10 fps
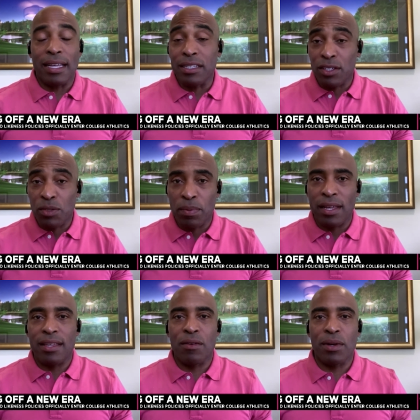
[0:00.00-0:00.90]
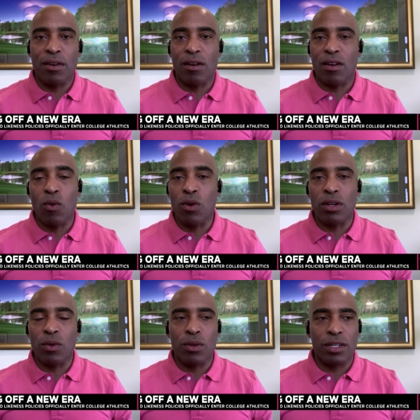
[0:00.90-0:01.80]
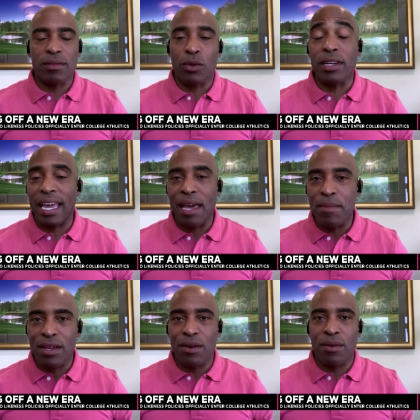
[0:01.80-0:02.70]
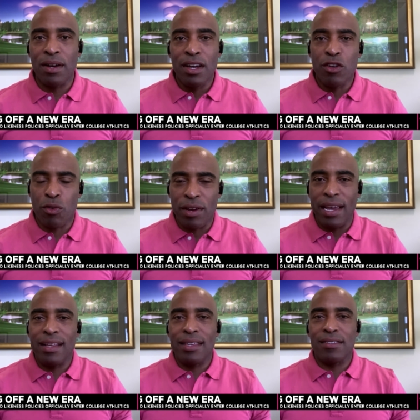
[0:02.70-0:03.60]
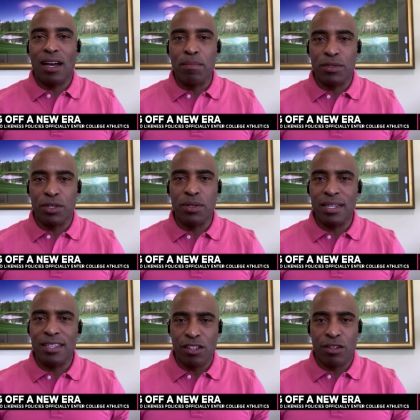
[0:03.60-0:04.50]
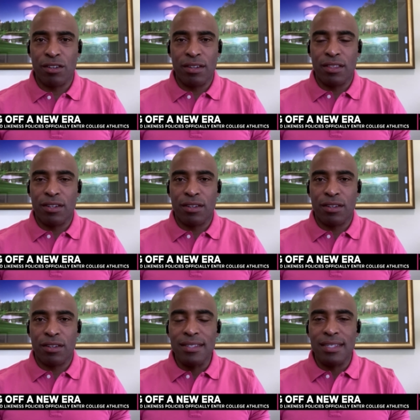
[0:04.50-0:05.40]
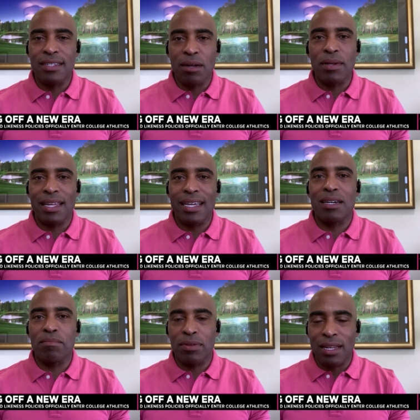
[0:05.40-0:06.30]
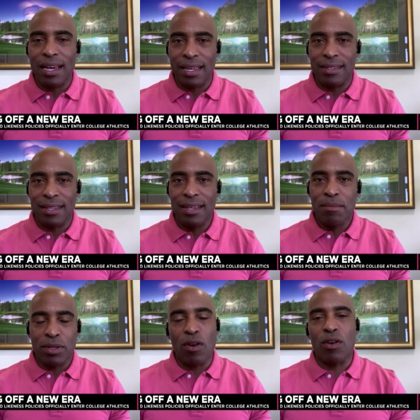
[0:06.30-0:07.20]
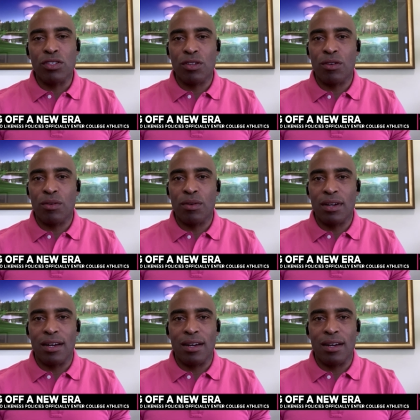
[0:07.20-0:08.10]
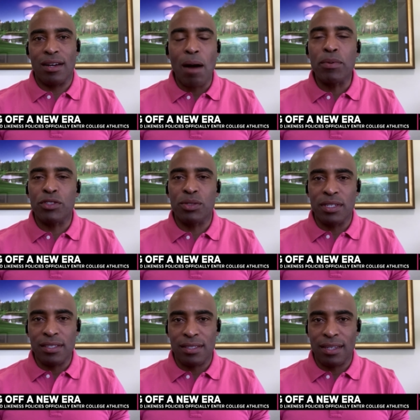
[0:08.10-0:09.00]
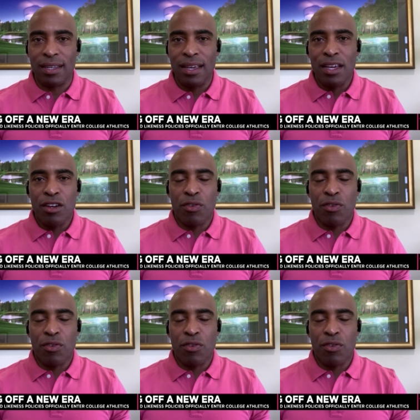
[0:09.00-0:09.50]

uh, like Display that we are, or, or, or Cameo, creating these opportunities that are that are NCAA compliant, but also uh, opportunistic,